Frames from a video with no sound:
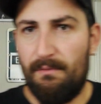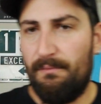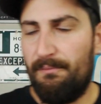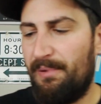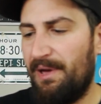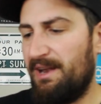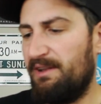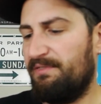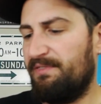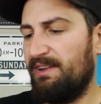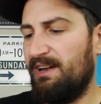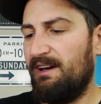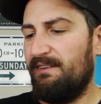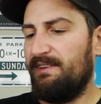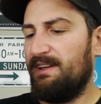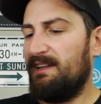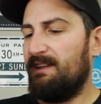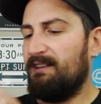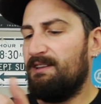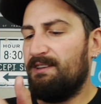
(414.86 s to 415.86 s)
benefit of
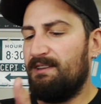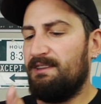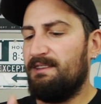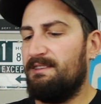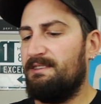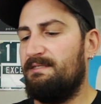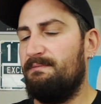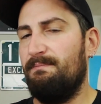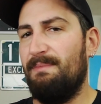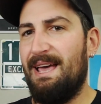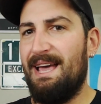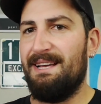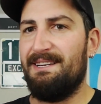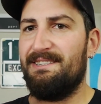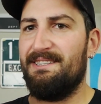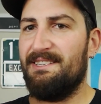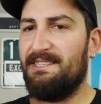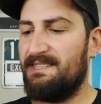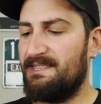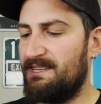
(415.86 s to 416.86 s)
it, mags
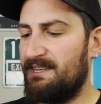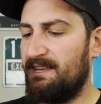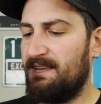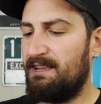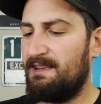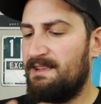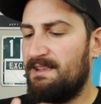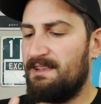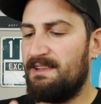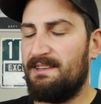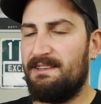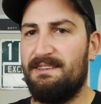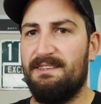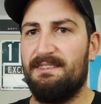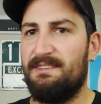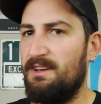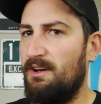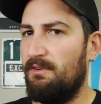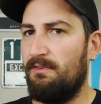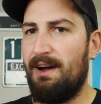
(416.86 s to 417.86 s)
just
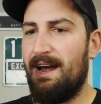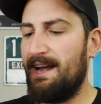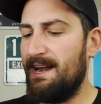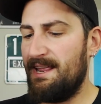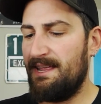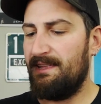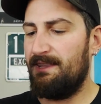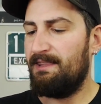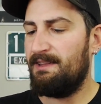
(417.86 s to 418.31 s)
go right in.